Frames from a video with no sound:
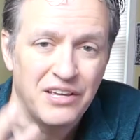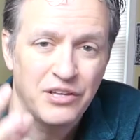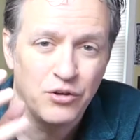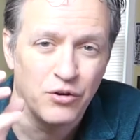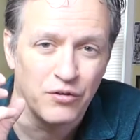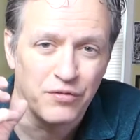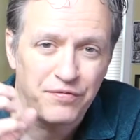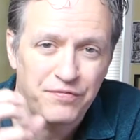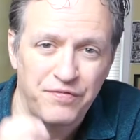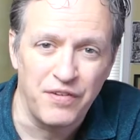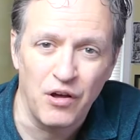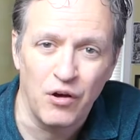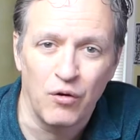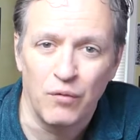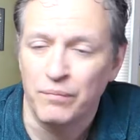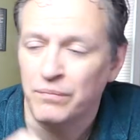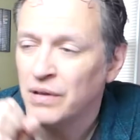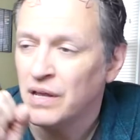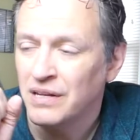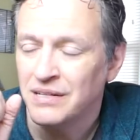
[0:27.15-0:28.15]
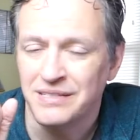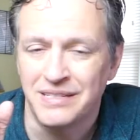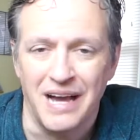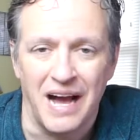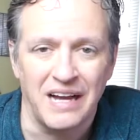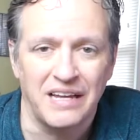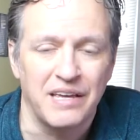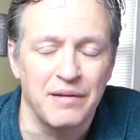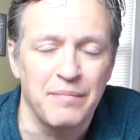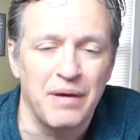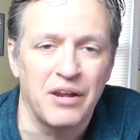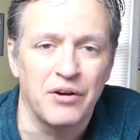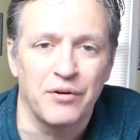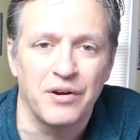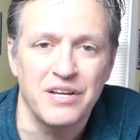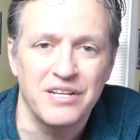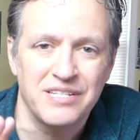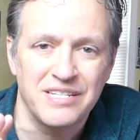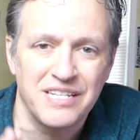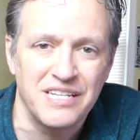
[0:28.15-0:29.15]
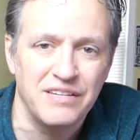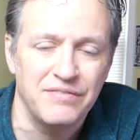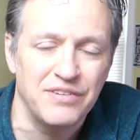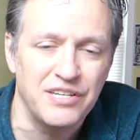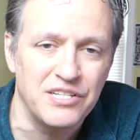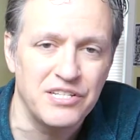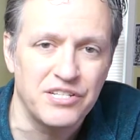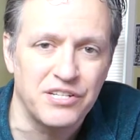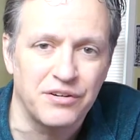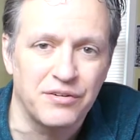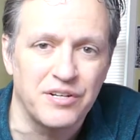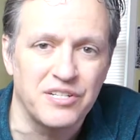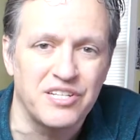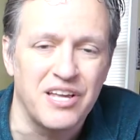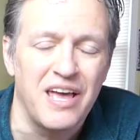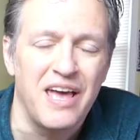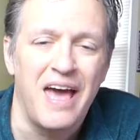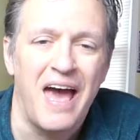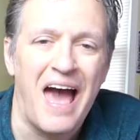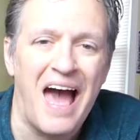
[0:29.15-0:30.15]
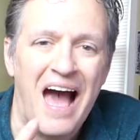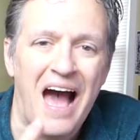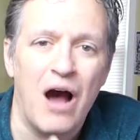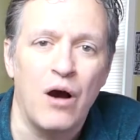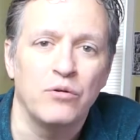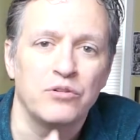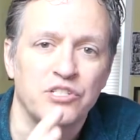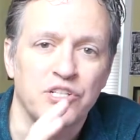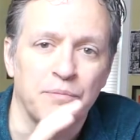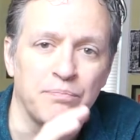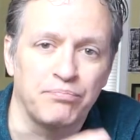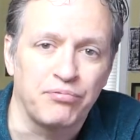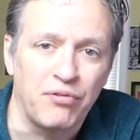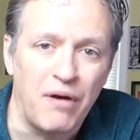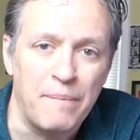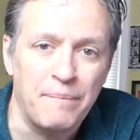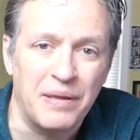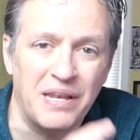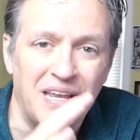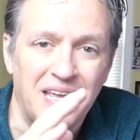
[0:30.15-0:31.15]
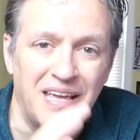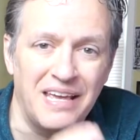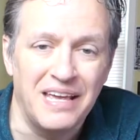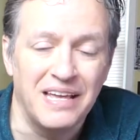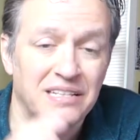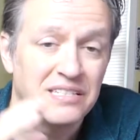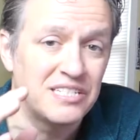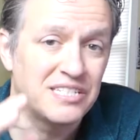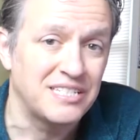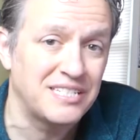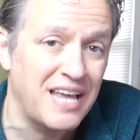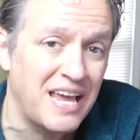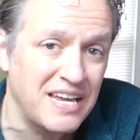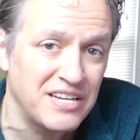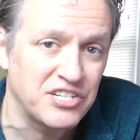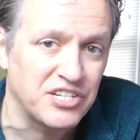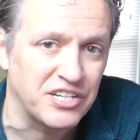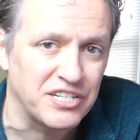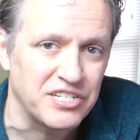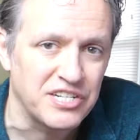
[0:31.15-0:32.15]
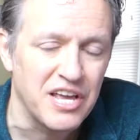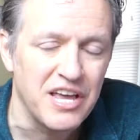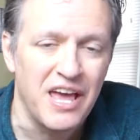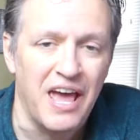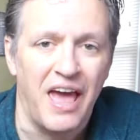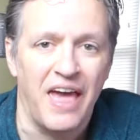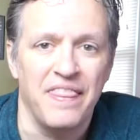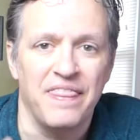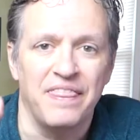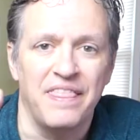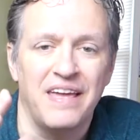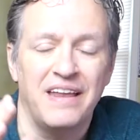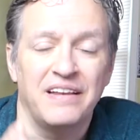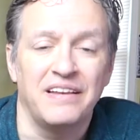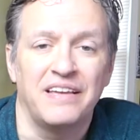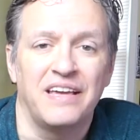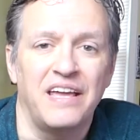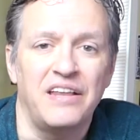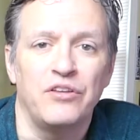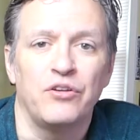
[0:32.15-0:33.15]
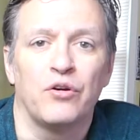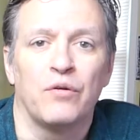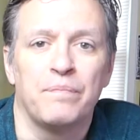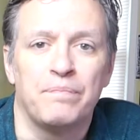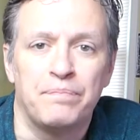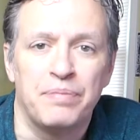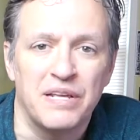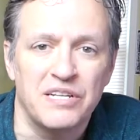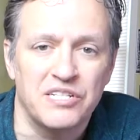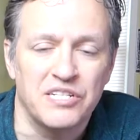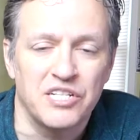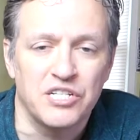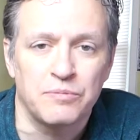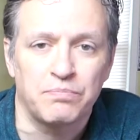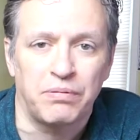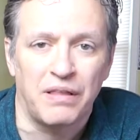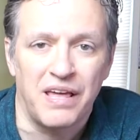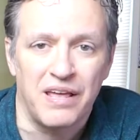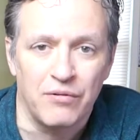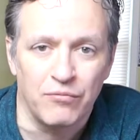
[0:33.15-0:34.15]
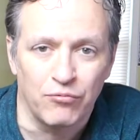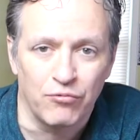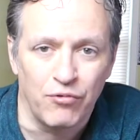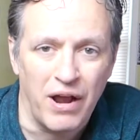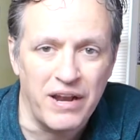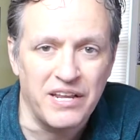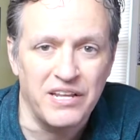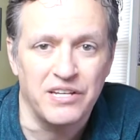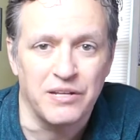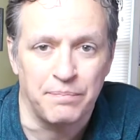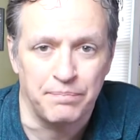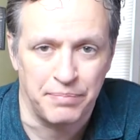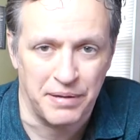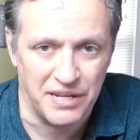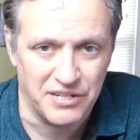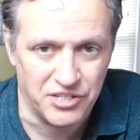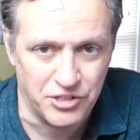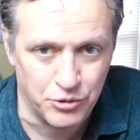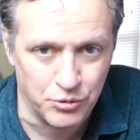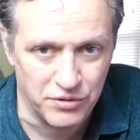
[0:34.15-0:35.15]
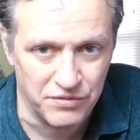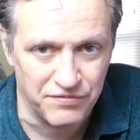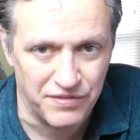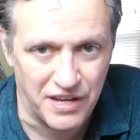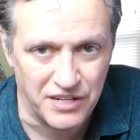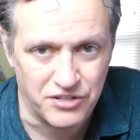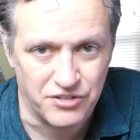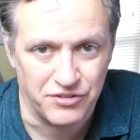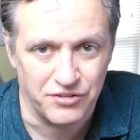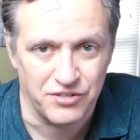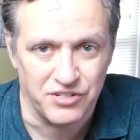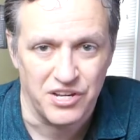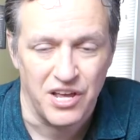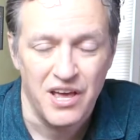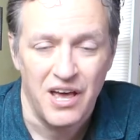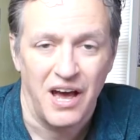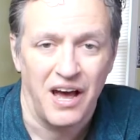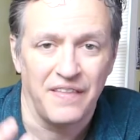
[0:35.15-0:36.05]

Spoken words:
your film, documentary, TV series, how to prep it in stages, and then get your business plan ready to pitch to investors.